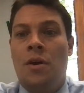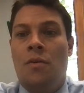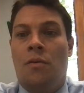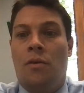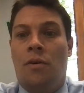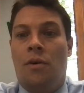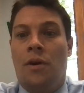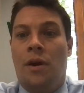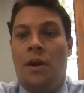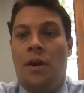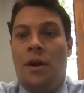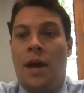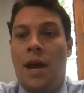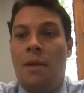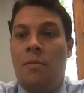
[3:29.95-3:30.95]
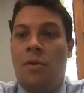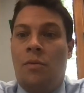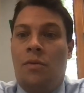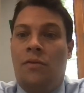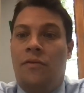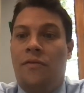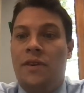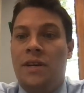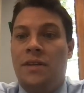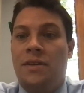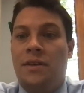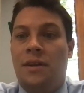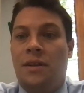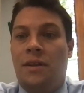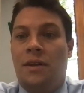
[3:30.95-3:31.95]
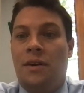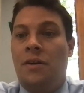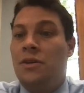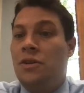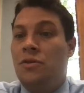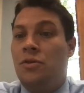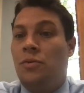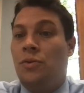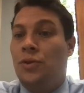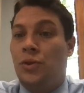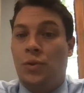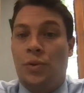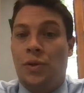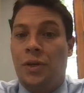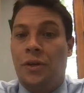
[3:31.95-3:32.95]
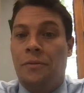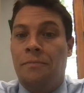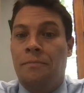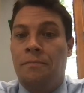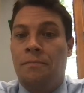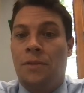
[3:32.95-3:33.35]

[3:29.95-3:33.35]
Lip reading: were an admirable feat in an unusual school year.